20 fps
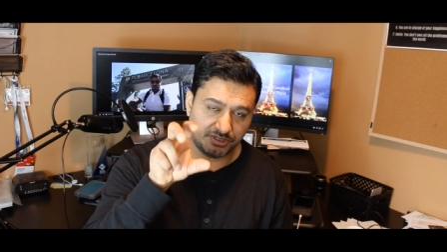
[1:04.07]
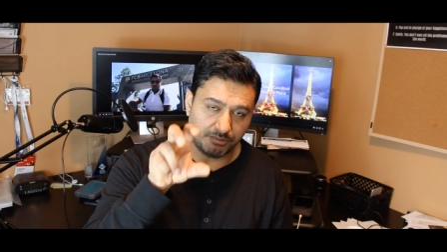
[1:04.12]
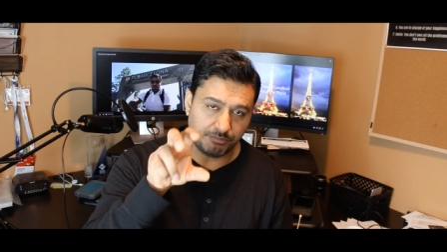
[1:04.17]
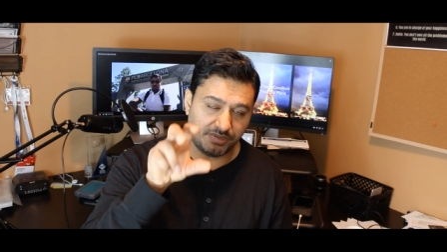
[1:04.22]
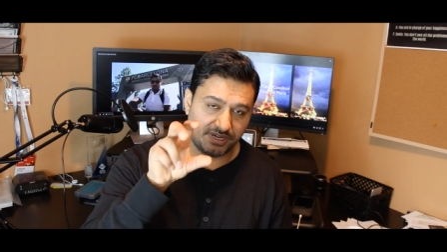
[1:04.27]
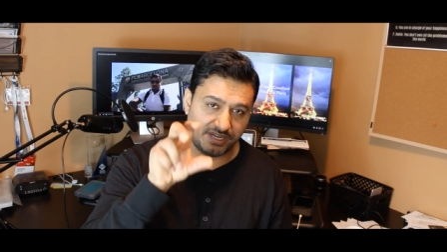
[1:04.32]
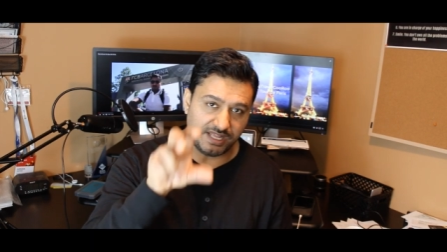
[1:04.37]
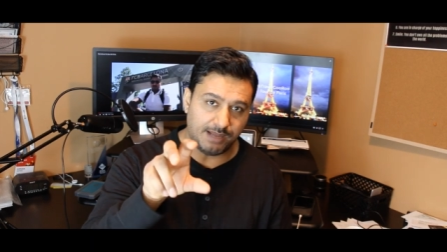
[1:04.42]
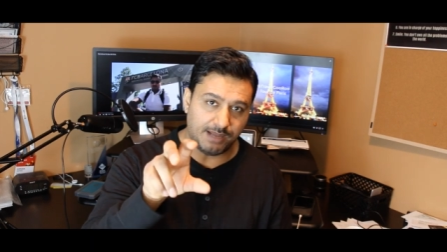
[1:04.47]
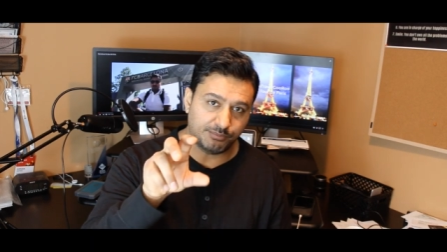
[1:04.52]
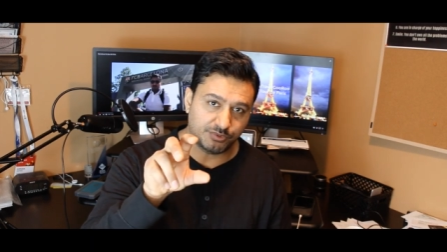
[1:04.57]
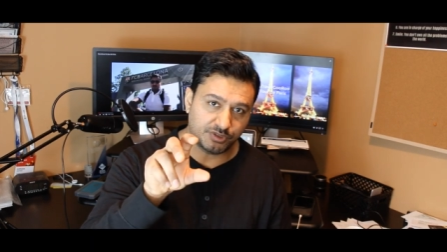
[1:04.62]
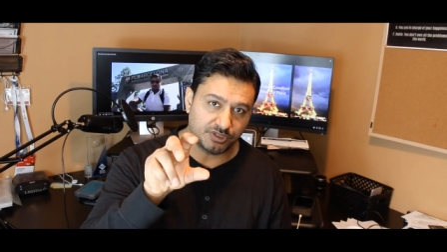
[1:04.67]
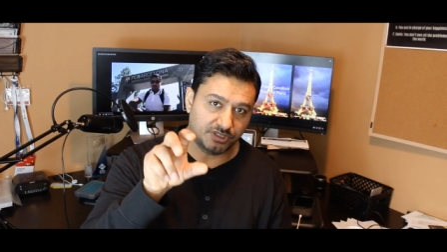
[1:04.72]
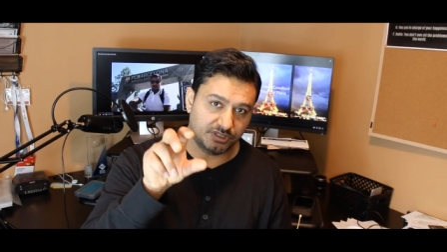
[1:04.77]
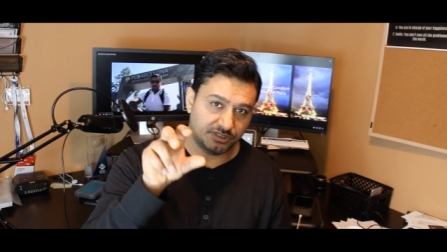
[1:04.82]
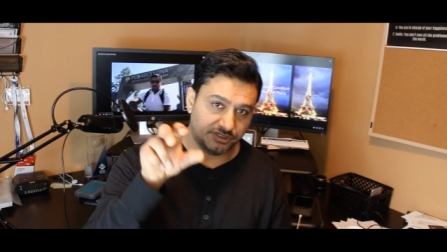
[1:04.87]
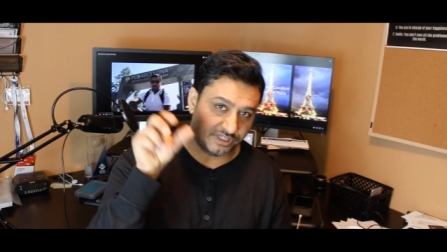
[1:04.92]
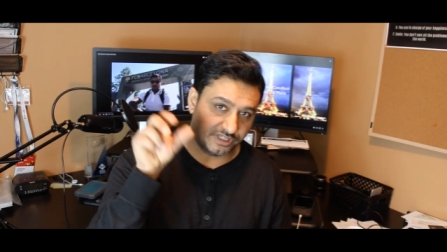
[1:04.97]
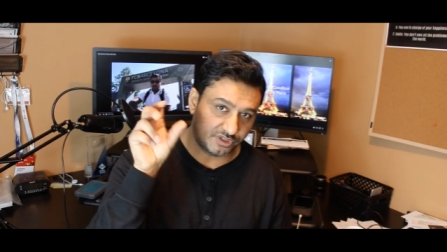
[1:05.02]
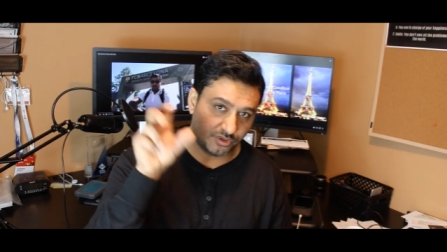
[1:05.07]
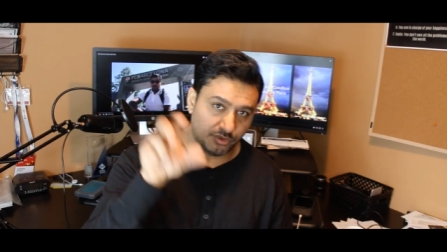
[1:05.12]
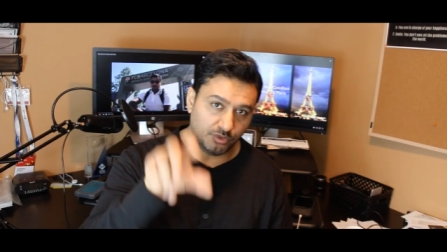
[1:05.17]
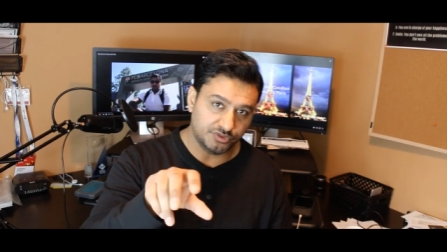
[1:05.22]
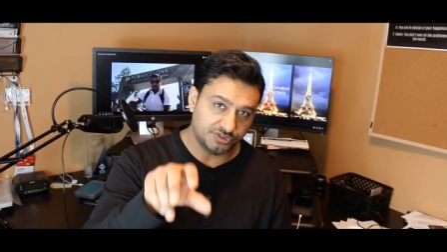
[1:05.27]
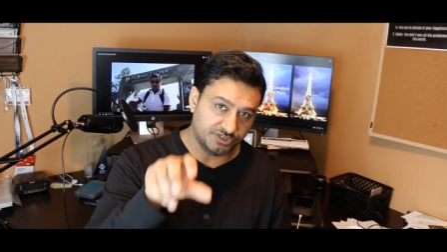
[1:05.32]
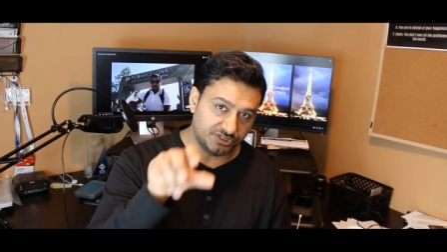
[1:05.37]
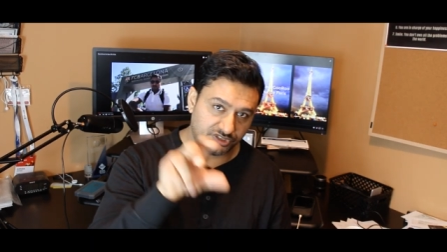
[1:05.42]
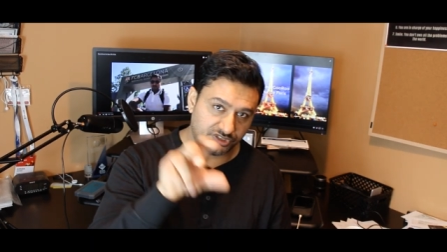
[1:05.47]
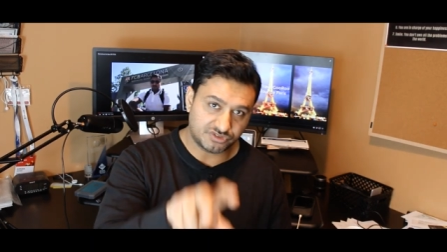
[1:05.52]
the adapter that
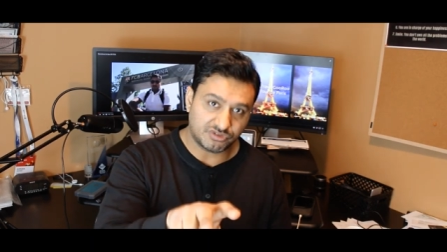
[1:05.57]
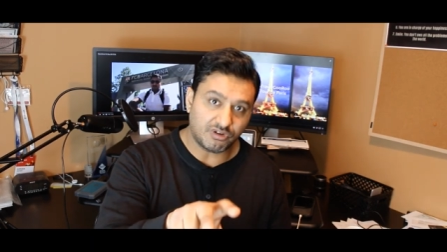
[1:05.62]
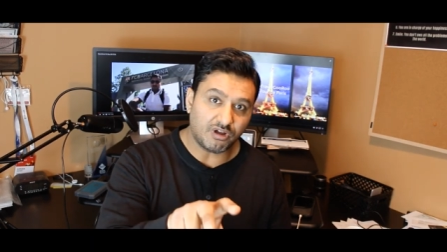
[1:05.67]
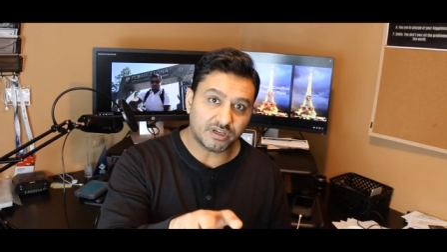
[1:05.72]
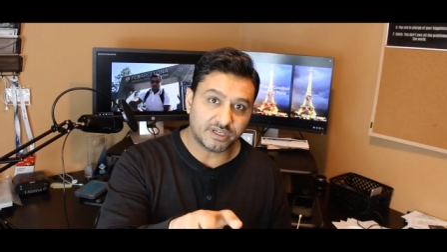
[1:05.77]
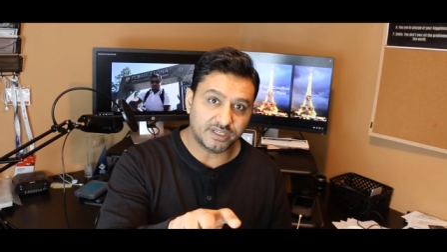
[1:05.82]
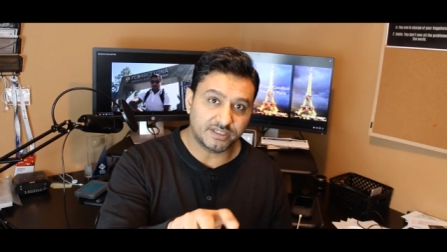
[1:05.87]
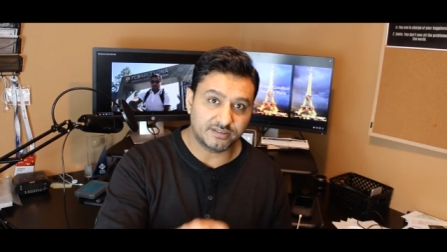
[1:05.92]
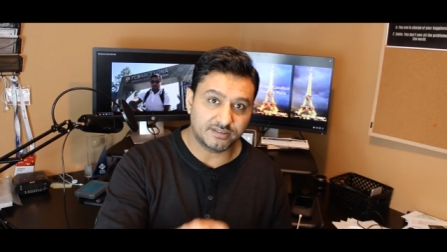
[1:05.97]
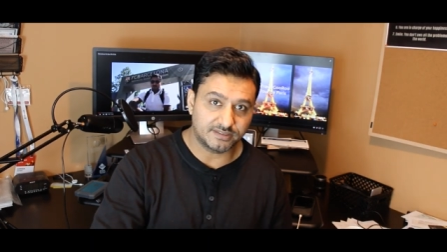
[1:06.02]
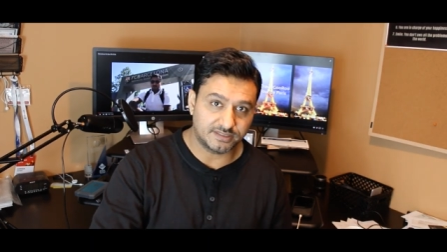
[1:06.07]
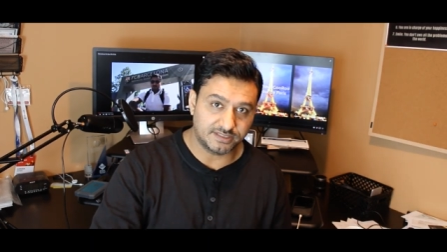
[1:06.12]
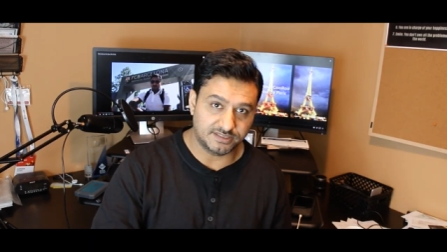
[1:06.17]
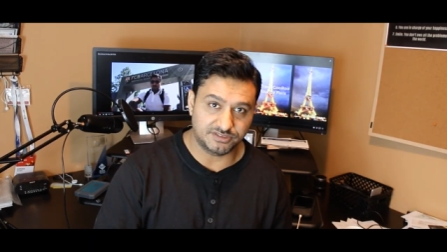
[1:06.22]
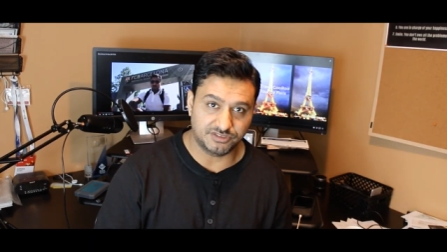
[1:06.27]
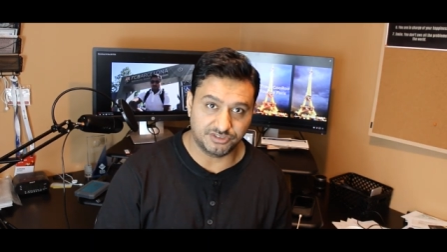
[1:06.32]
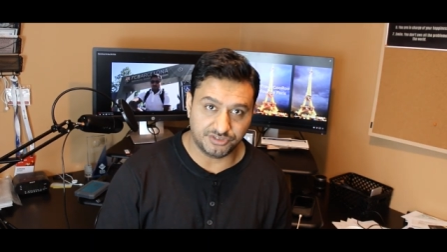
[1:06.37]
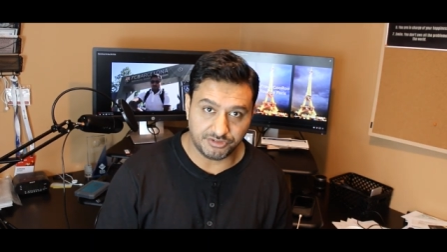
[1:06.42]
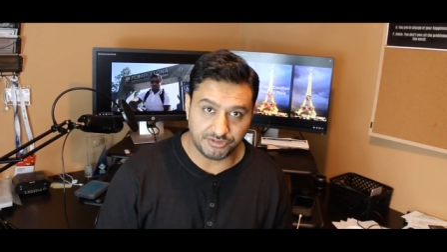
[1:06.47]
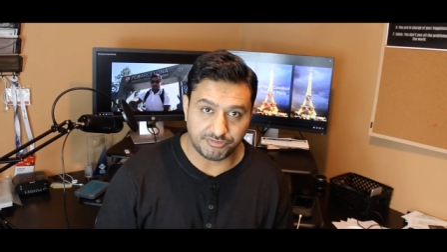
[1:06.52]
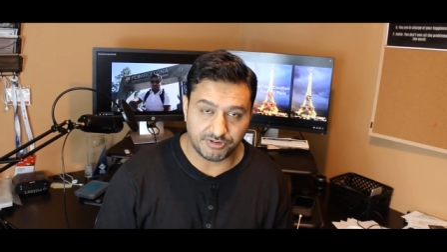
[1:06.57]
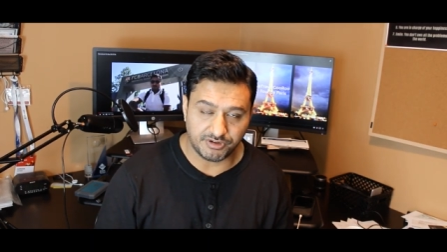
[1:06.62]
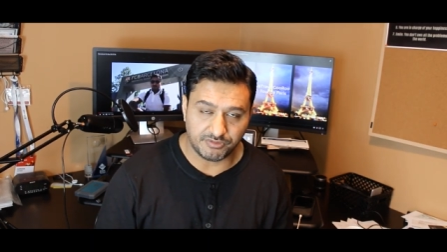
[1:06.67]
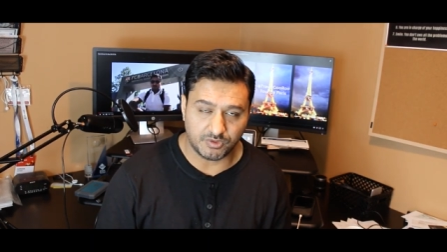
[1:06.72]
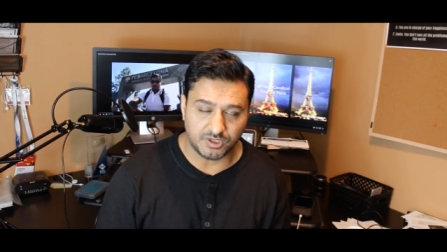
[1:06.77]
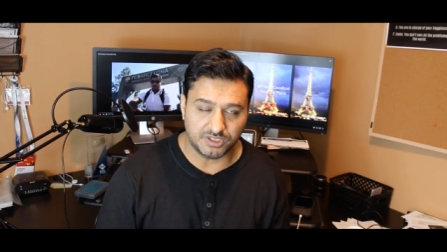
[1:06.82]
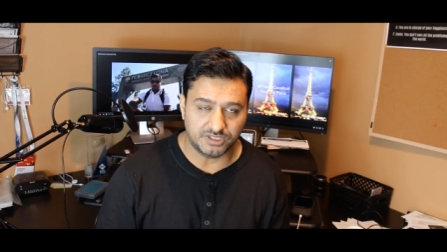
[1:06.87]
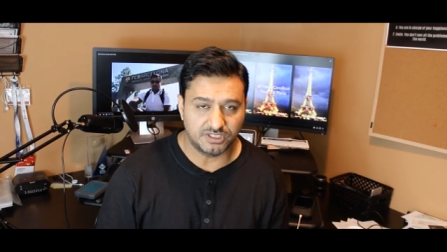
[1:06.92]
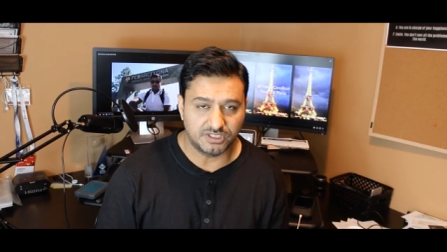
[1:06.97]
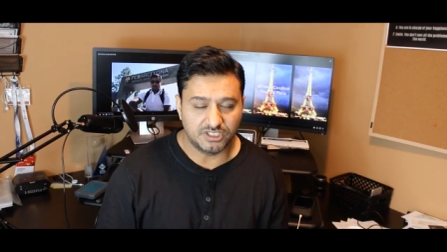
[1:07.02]
goes in the socket is a different
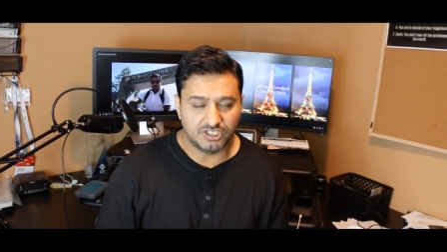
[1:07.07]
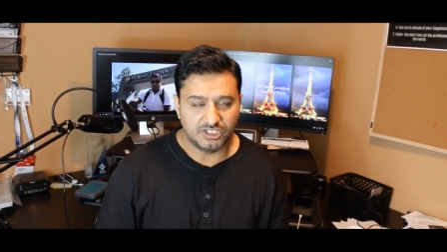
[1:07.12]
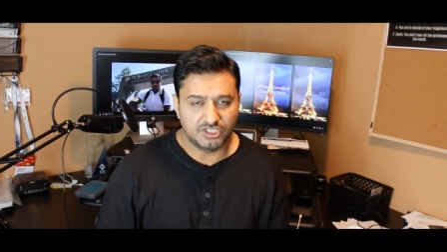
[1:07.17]
one.